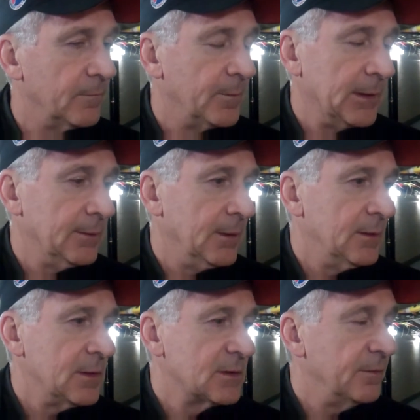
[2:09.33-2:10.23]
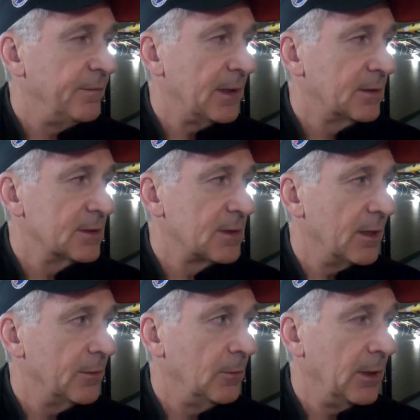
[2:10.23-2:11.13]
But it doesn't affect us
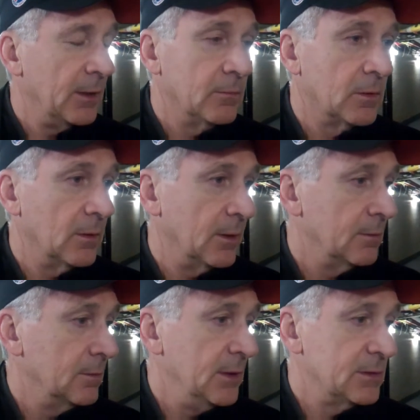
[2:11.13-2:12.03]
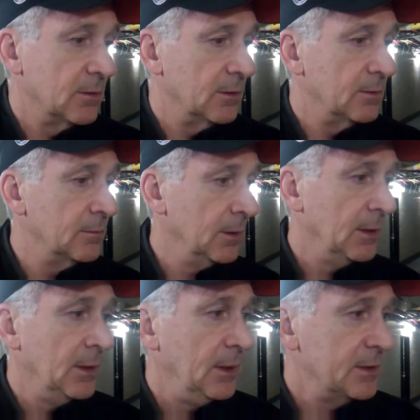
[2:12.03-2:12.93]
either way. Right. He's
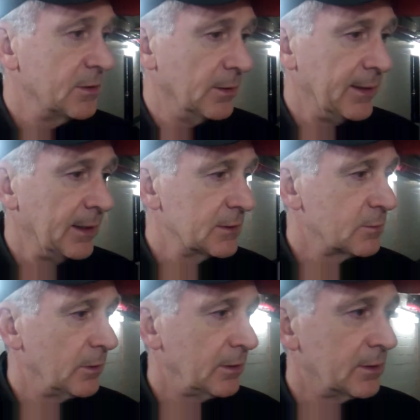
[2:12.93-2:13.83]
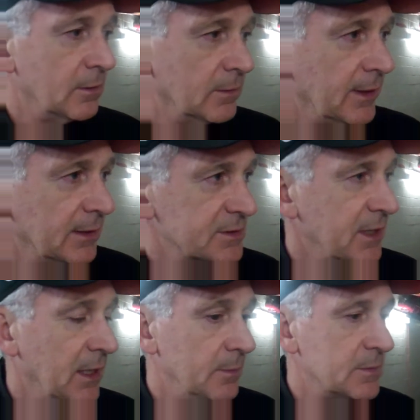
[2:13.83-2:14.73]
going to get his work, going to get his
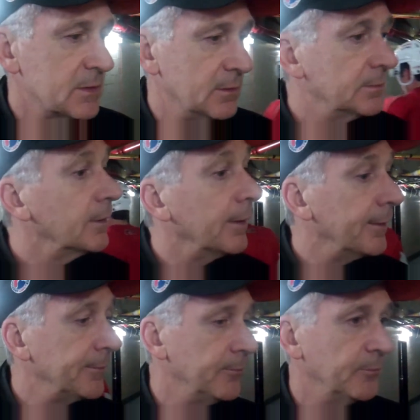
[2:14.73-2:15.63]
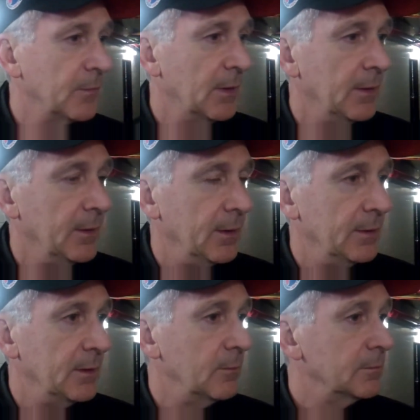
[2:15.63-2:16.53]
games, and
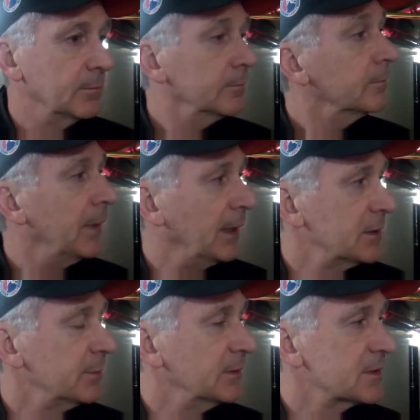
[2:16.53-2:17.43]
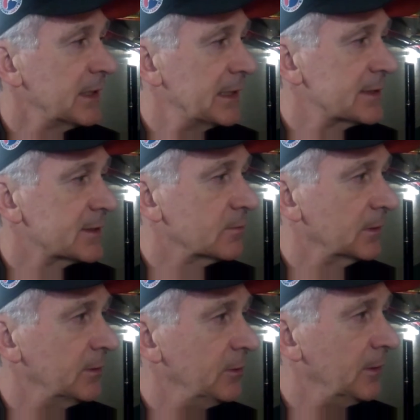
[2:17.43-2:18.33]
then when management decides
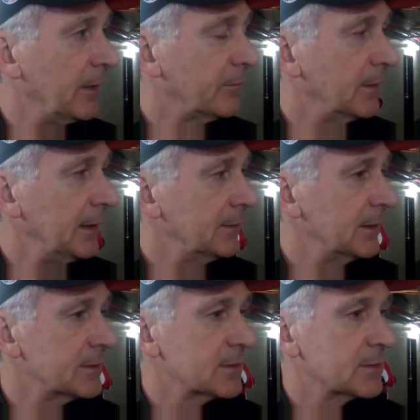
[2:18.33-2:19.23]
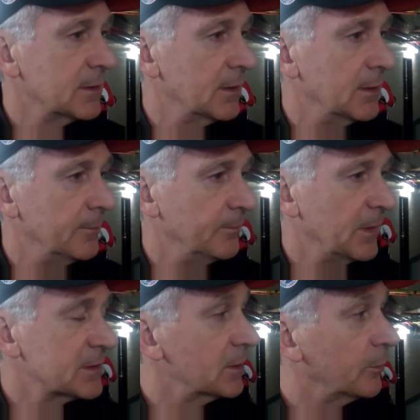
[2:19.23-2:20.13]
what to do after that, that's
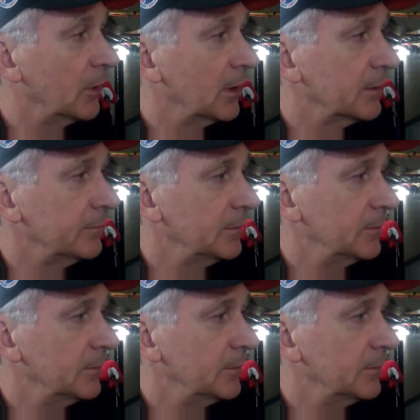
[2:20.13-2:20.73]
their prerogative.